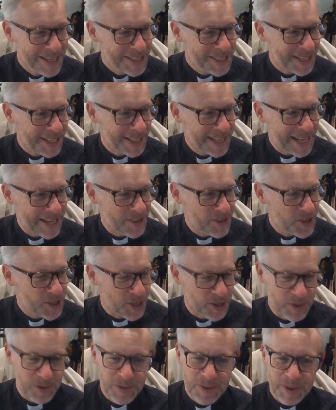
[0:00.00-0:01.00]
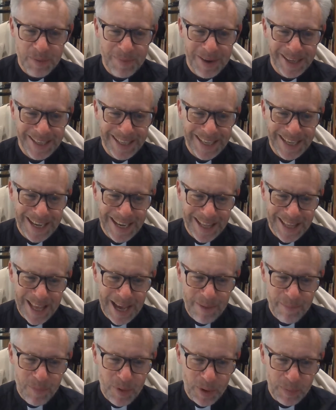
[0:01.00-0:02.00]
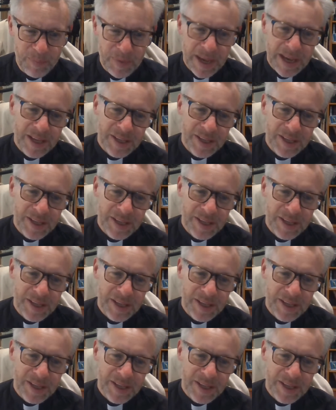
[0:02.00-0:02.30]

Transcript: to lend you the money at that point.